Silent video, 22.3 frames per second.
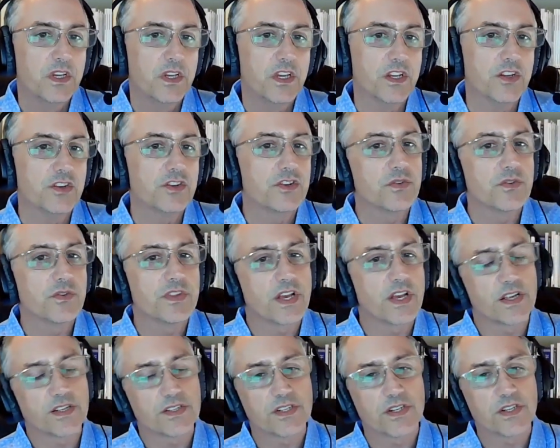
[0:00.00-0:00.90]
In
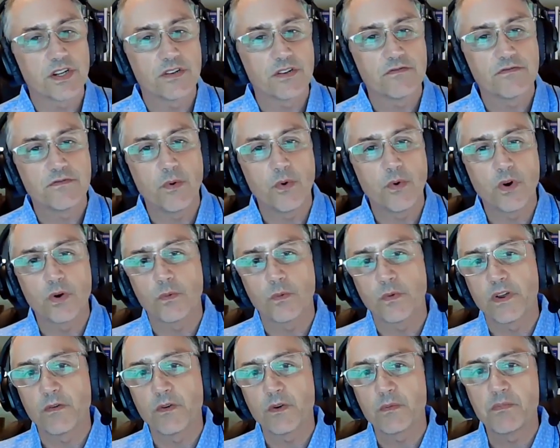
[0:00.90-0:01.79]
2004,
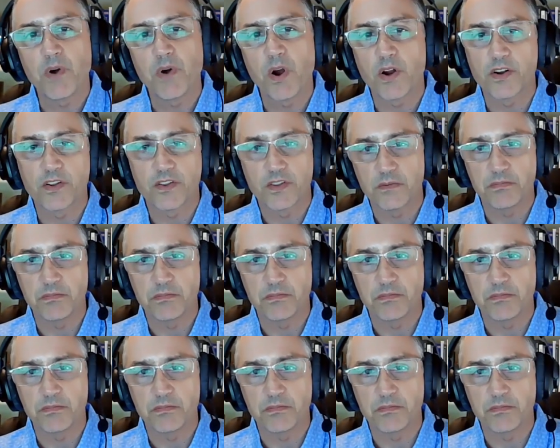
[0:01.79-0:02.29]
we were part of the